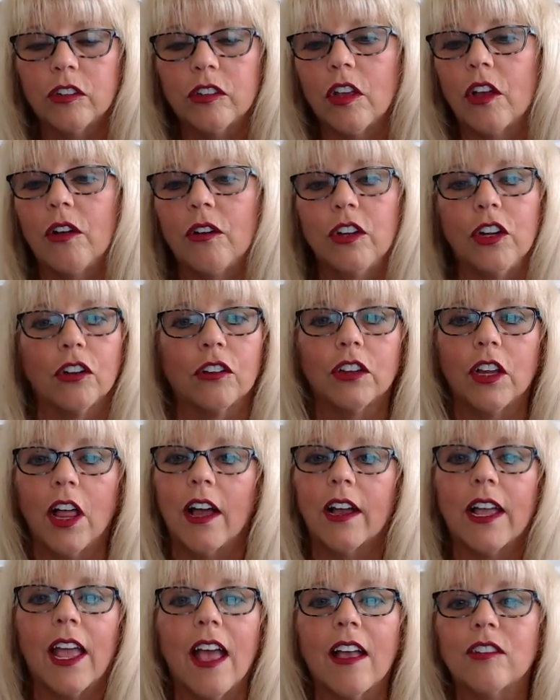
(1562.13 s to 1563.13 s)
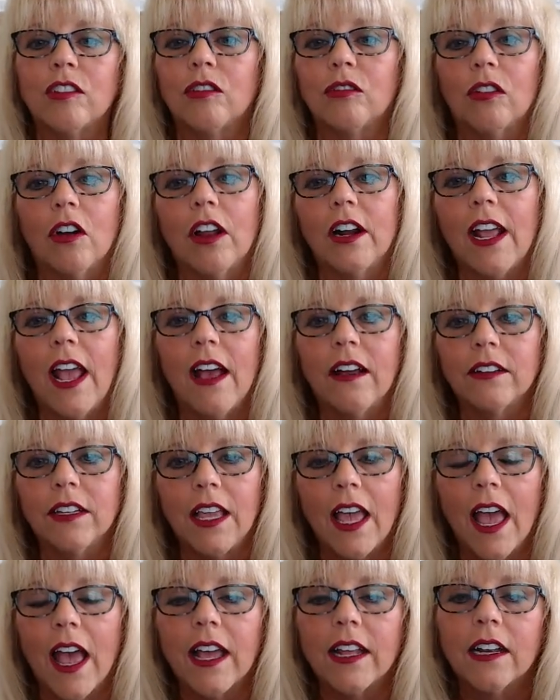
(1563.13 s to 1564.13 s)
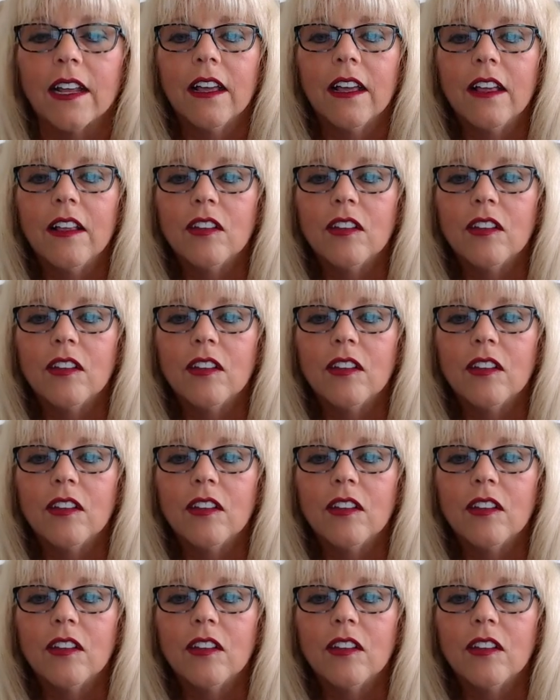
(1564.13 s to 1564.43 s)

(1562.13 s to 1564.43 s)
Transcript: So your luck hasn't run out yet.